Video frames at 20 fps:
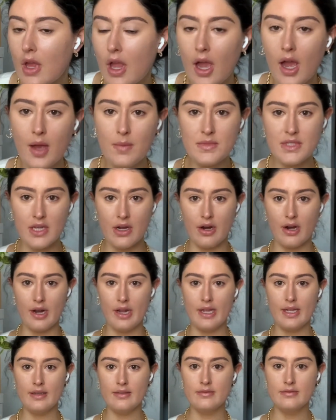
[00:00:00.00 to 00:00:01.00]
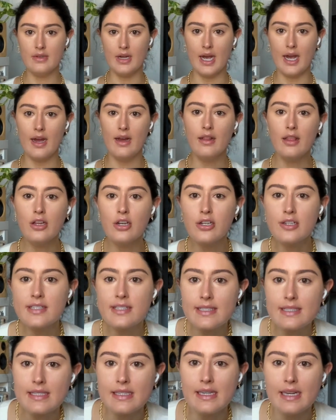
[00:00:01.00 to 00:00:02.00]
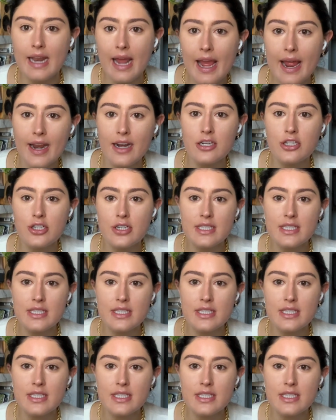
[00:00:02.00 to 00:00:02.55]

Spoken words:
I'm sorry. I look snatched as